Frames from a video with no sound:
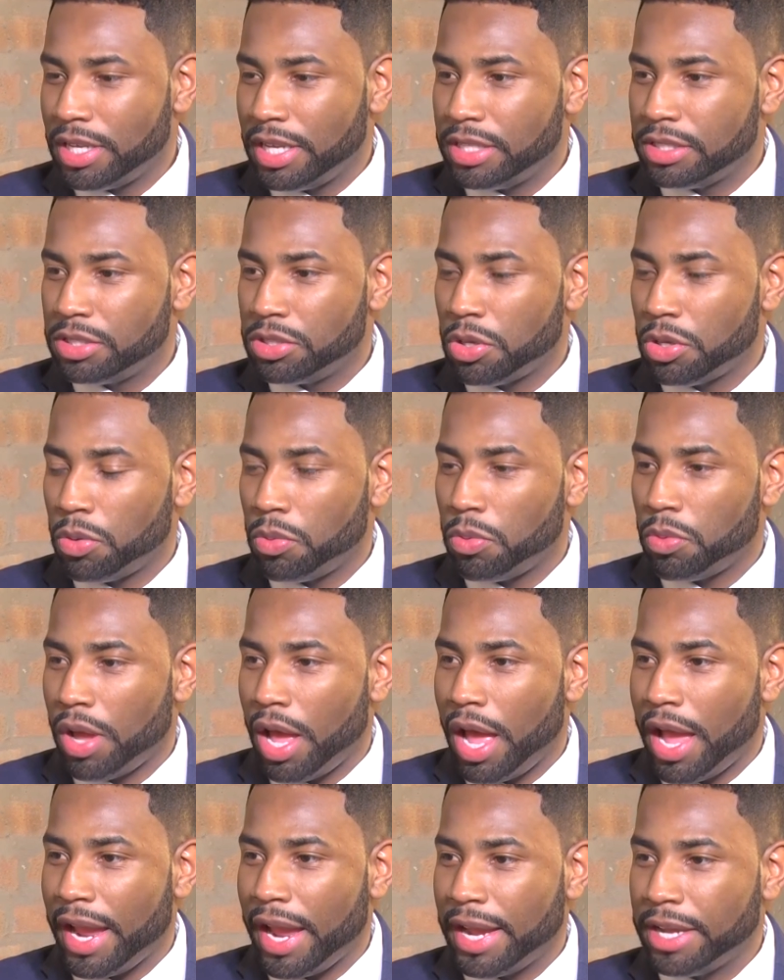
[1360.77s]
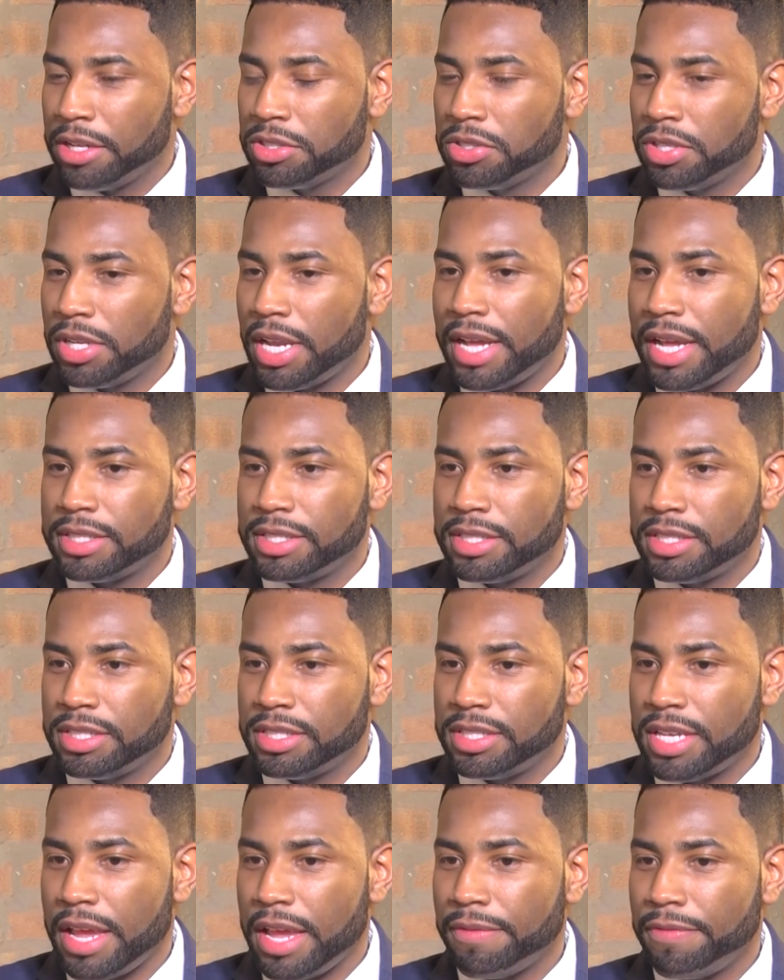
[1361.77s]
And so I answer that to
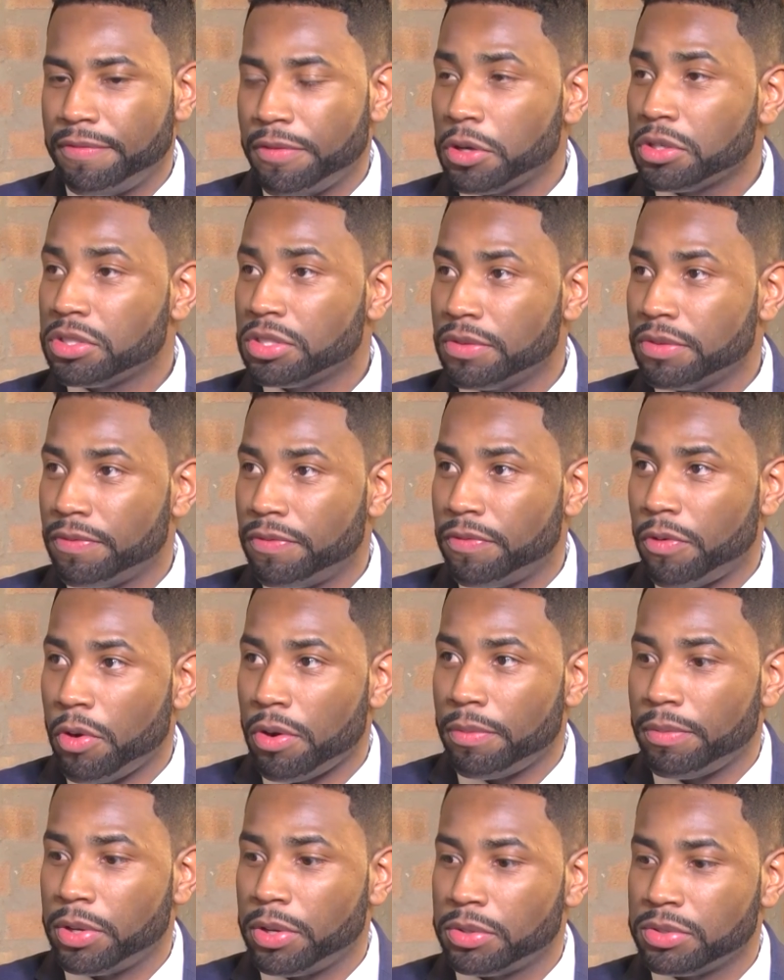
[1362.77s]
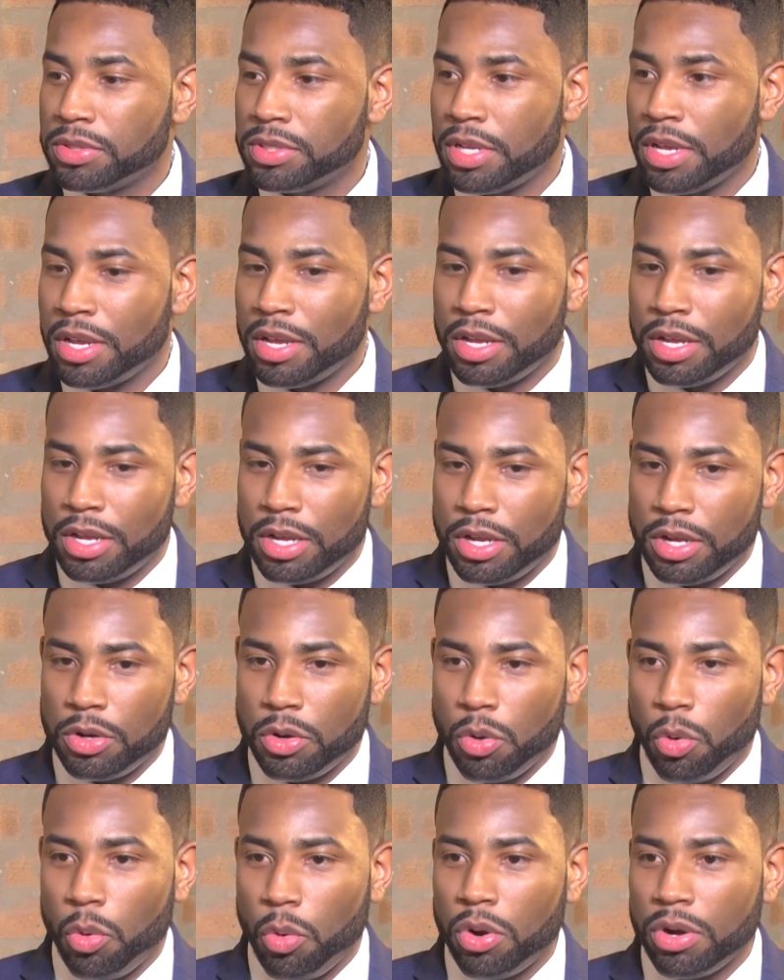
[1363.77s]
say, first and foremost,
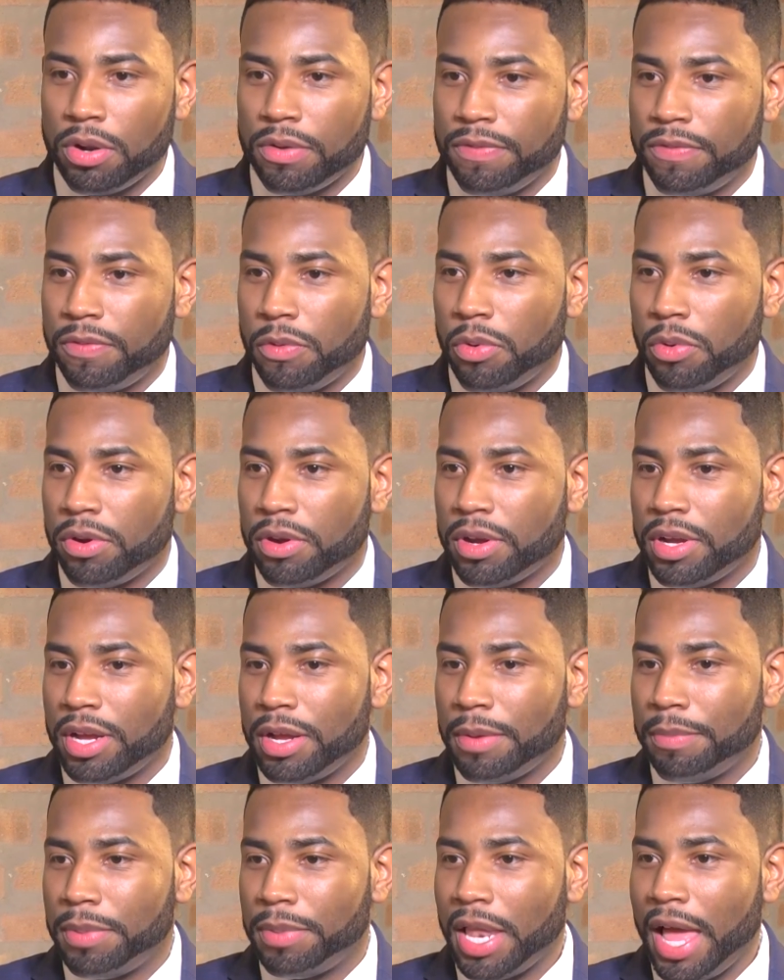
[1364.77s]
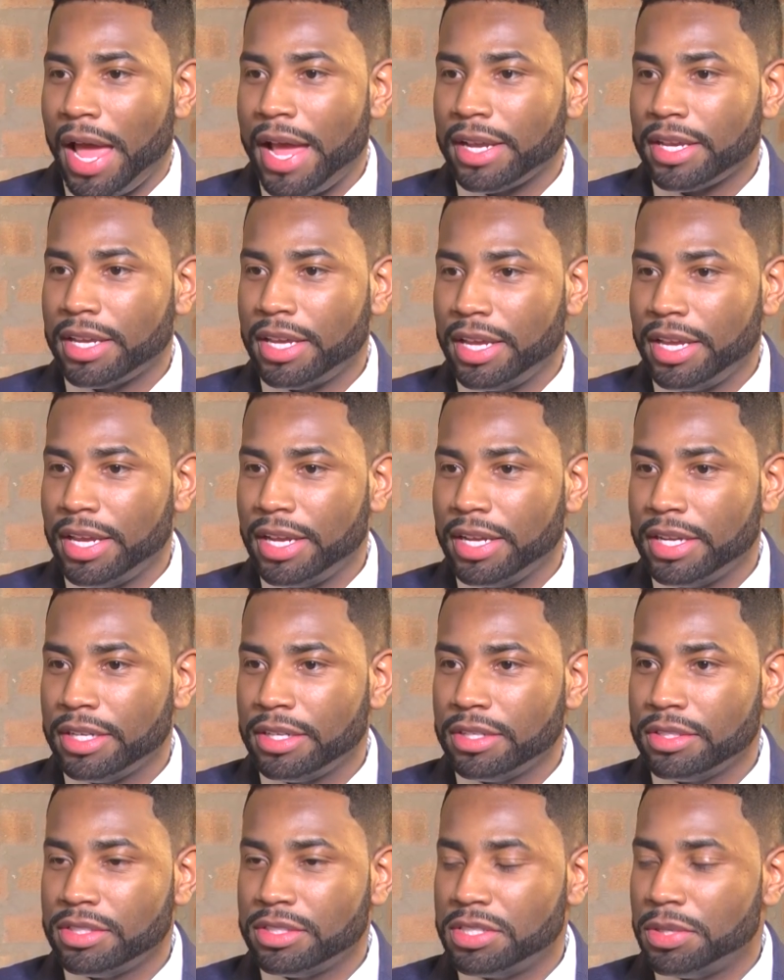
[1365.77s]
in order for a black king
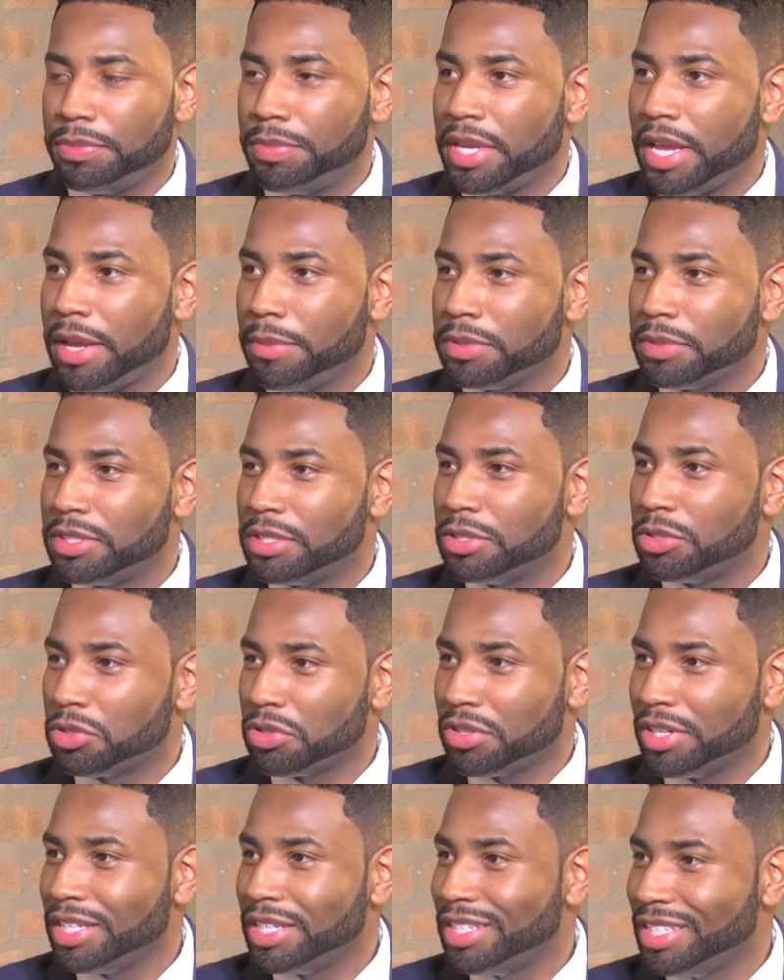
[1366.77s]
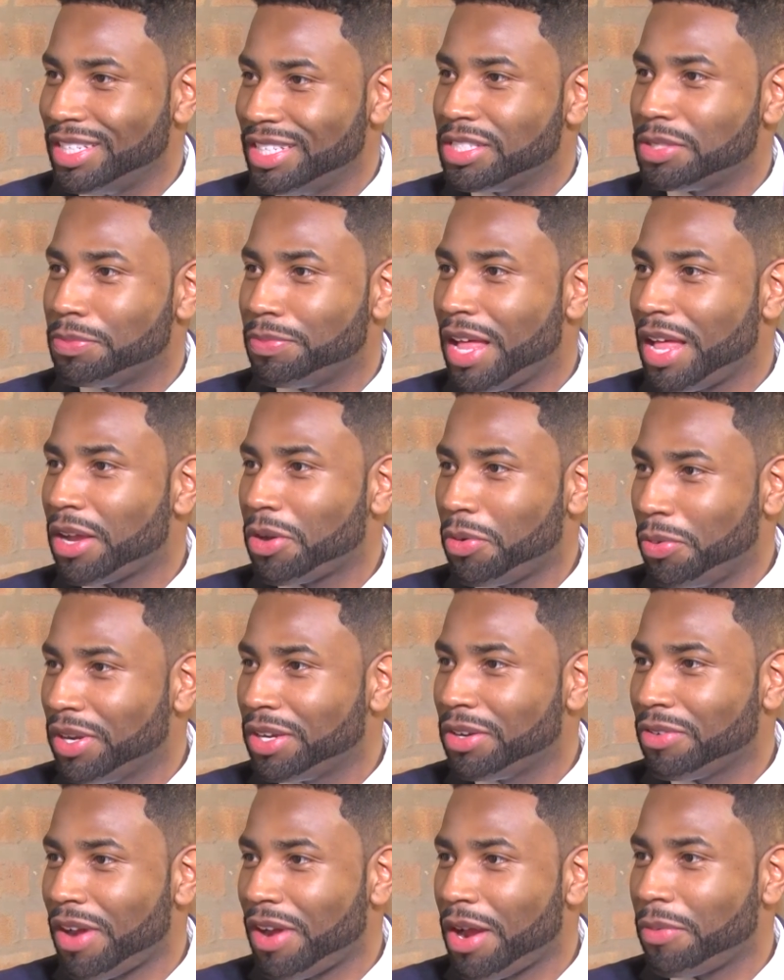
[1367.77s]
to be able to treat his black
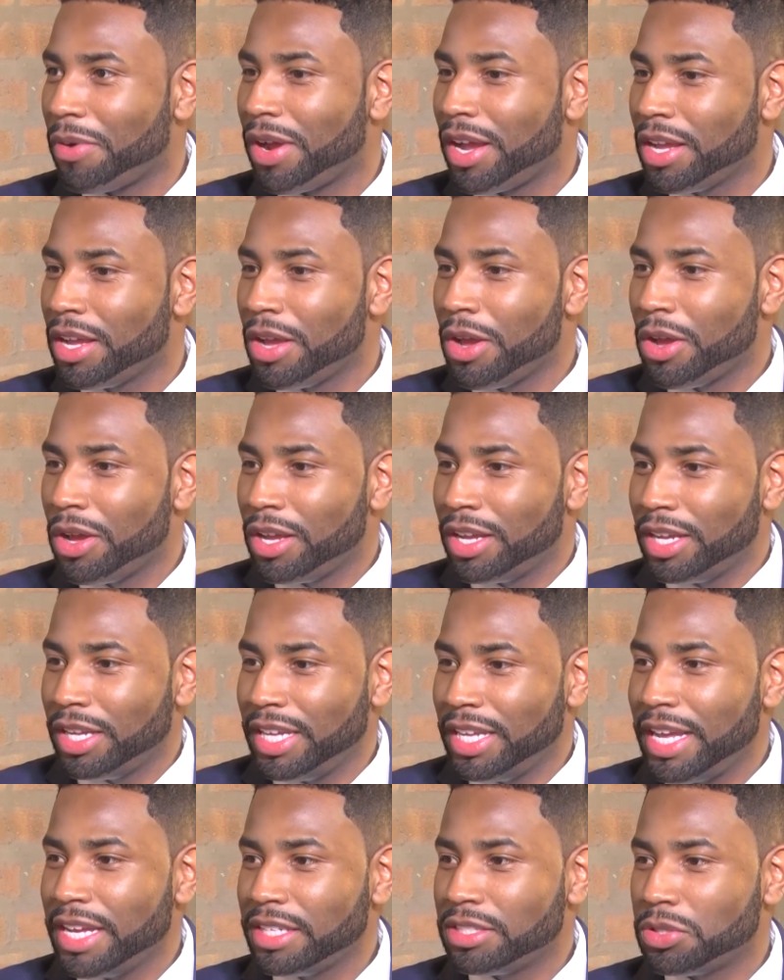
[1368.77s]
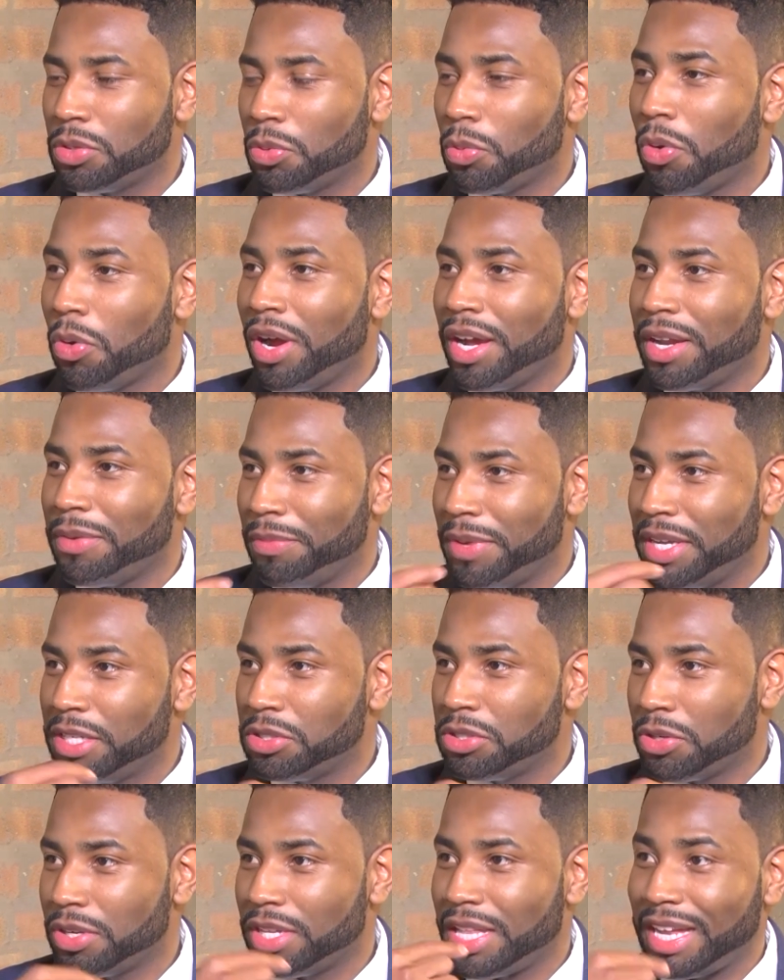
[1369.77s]
queen the right way, he has to, one, make
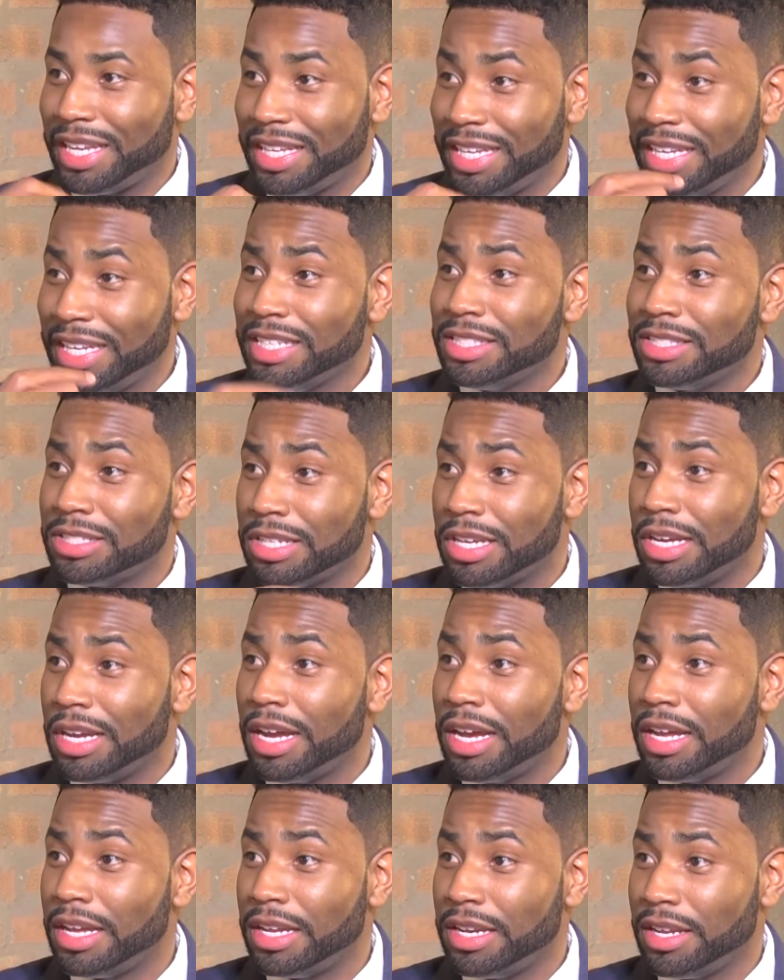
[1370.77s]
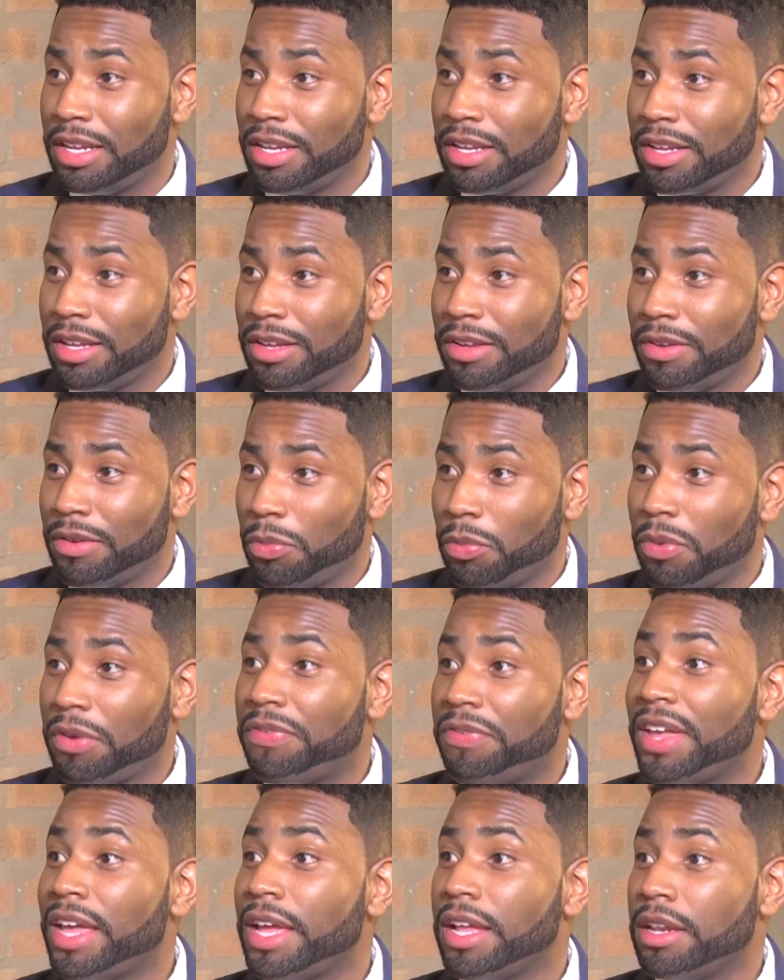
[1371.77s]
sure that he's good
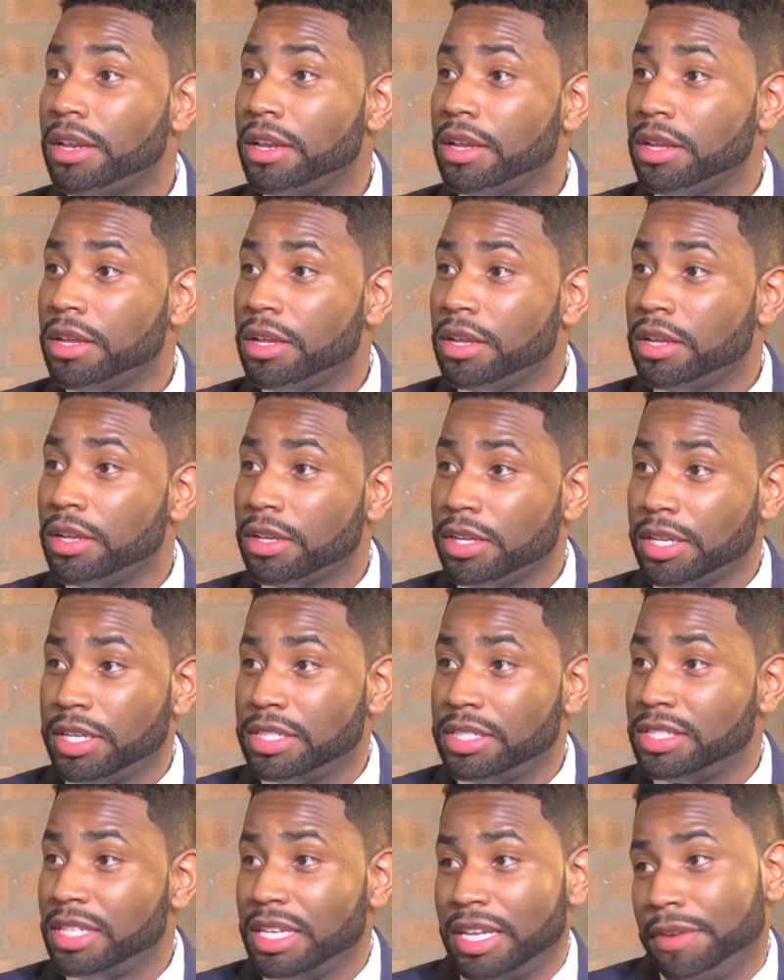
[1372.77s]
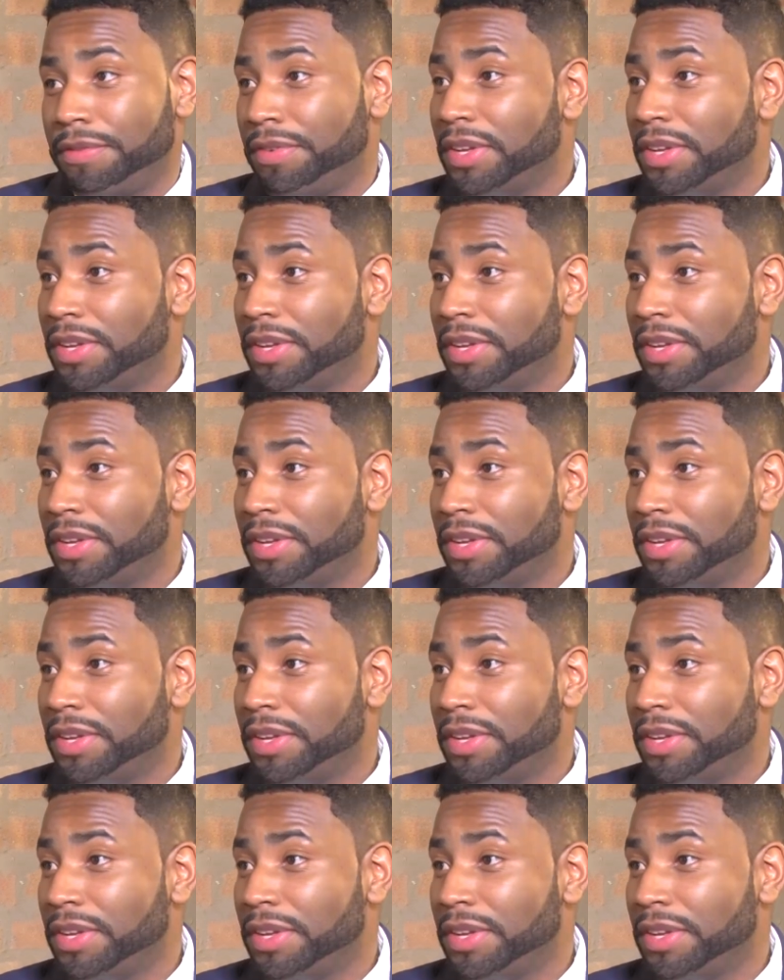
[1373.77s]
within. Because if